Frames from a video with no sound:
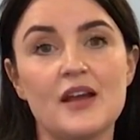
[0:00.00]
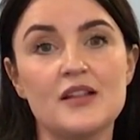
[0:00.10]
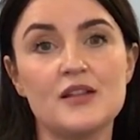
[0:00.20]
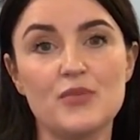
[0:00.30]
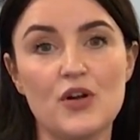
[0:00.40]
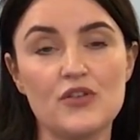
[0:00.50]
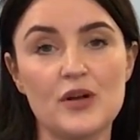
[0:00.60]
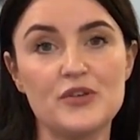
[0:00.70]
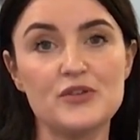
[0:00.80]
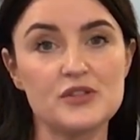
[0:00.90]
The programme
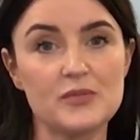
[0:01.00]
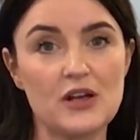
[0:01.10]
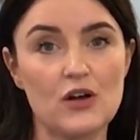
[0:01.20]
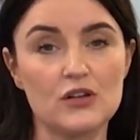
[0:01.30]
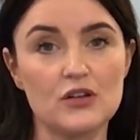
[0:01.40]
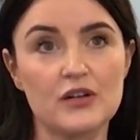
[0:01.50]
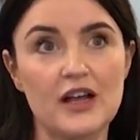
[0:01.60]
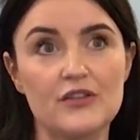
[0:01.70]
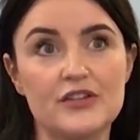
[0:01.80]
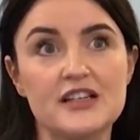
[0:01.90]
used to be called Low
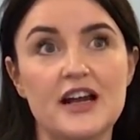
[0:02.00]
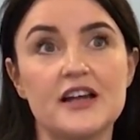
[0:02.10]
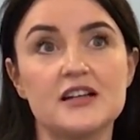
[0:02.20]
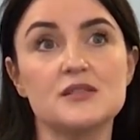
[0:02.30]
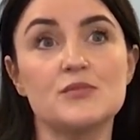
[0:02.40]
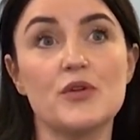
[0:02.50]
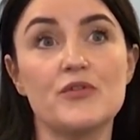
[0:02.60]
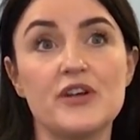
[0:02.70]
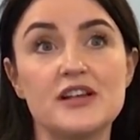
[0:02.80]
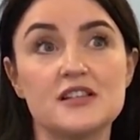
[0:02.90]
Calorie Diets, but we've
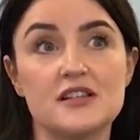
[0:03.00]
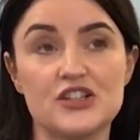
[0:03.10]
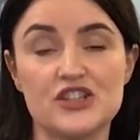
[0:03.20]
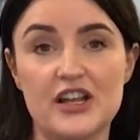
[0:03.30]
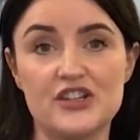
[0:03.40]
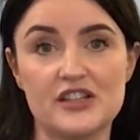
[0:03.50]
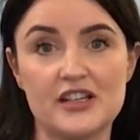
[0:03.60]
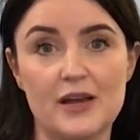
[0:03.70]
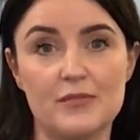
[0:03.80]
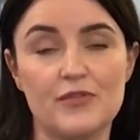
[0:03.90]
recently changed the
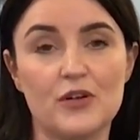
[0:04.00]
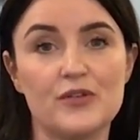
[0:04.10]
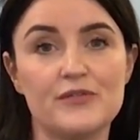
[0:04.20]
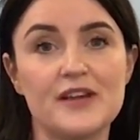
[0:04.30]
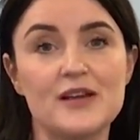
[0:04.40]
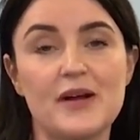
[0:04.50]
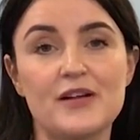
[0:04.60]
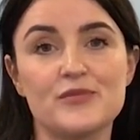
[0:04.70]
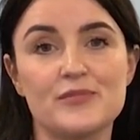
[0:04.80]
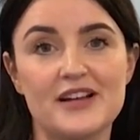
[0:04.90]
name following feedback
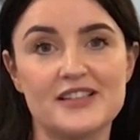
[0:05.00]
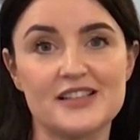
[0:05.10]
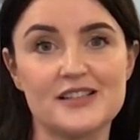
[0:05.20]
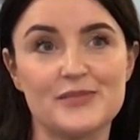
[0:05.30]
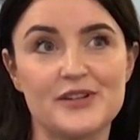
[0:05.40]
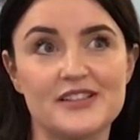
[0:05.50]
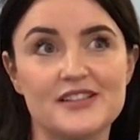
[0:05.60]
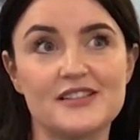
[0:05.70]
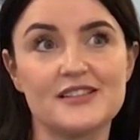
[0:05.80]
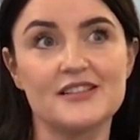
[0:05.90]
from participants.
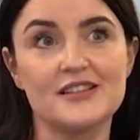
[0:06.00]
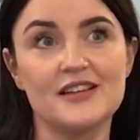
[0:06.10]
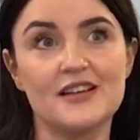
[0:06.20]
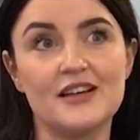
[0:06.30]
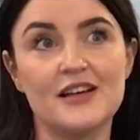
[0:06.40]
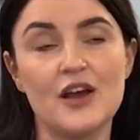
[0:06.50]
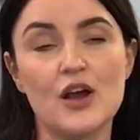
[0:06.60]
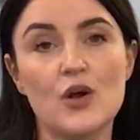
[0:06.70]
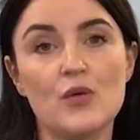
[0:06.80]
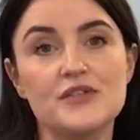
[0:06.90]

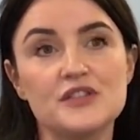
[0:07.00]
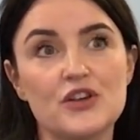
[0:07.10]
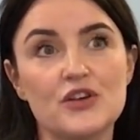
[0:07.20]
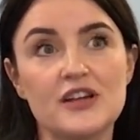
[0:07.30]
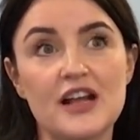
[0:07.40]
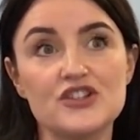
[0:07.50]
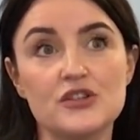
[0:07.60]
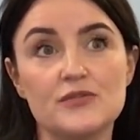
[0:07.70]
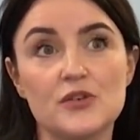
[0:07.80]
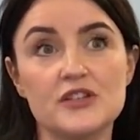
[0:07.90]
We've secured national
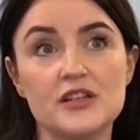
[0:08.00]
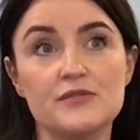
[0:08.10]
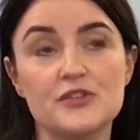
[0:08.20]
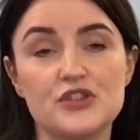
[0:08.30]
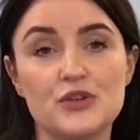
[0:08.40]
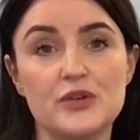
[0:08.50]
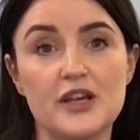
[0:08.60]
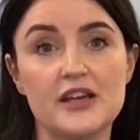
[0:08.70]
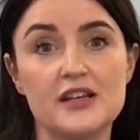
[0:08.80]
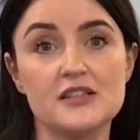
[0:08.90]
funding for 2
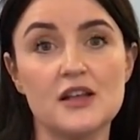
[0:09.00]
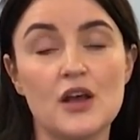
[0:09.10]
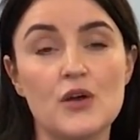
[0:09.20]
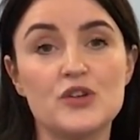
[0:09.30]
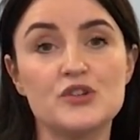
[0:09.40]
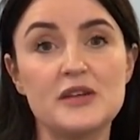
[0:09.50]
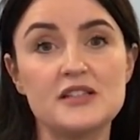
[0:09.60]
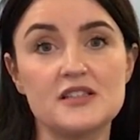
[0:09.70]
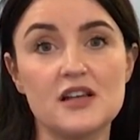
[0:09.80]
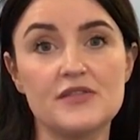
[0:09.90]
years, which means
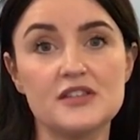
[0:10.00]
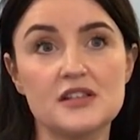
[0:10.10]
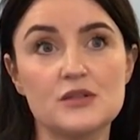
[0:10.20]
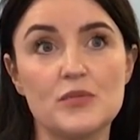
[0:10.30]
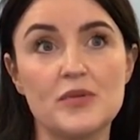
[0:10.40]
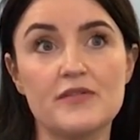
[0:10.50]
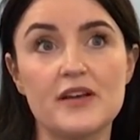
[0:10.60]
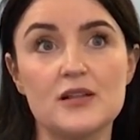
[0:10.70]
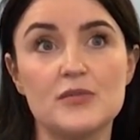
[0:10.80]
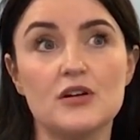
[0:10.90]
services will be
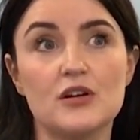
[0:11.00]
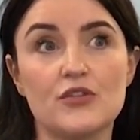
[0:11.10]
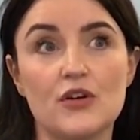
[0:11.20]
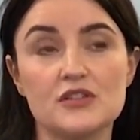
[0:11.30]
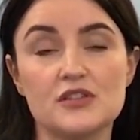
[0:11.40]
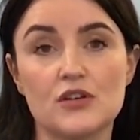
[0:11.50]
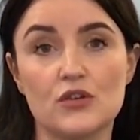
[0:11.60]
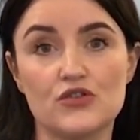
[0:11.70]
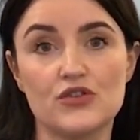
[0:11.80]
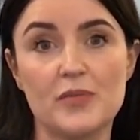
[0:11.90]
available across the
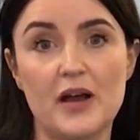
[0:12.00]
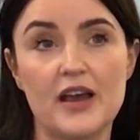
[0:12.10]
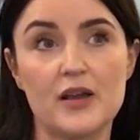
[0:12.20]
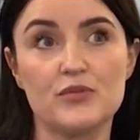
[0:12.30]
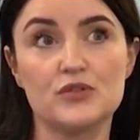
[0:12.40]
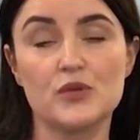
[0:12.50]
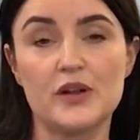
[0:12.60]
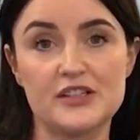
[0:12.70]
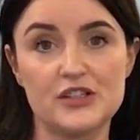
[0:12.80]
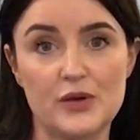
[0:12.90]
country by April
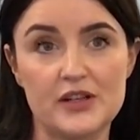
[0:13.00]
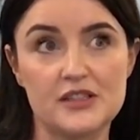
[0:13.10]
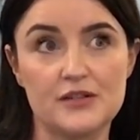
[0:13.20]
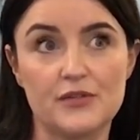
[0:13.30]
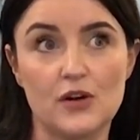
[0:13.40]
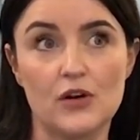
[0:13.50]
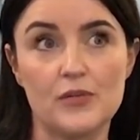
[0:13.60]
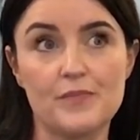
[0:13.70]
2024.